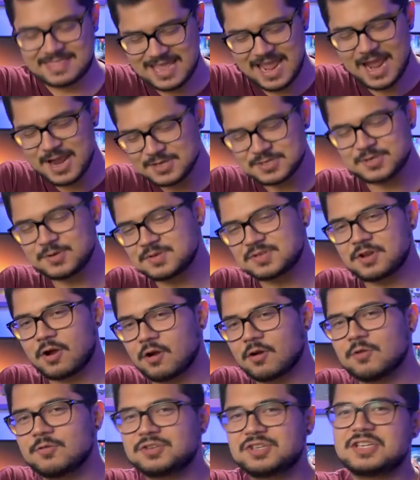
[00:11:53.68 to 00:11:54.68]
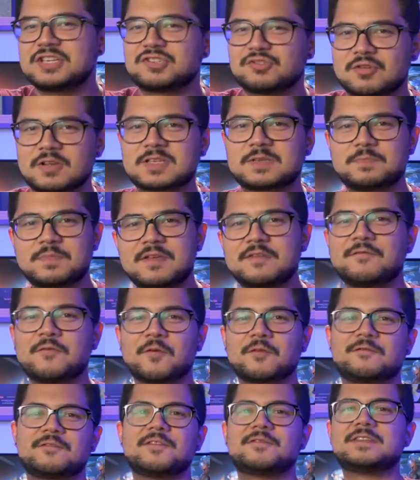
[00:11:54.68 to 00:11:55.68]
Asus ROG STRIX
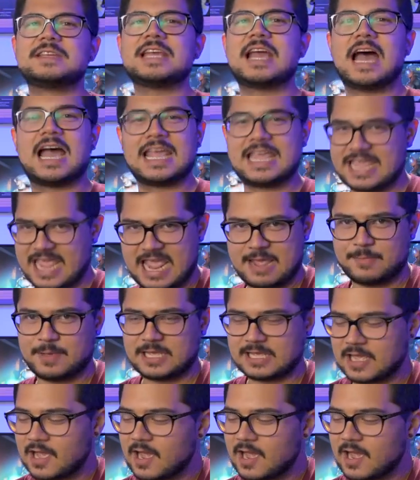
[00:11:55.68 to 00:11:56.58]
B450i Gaming.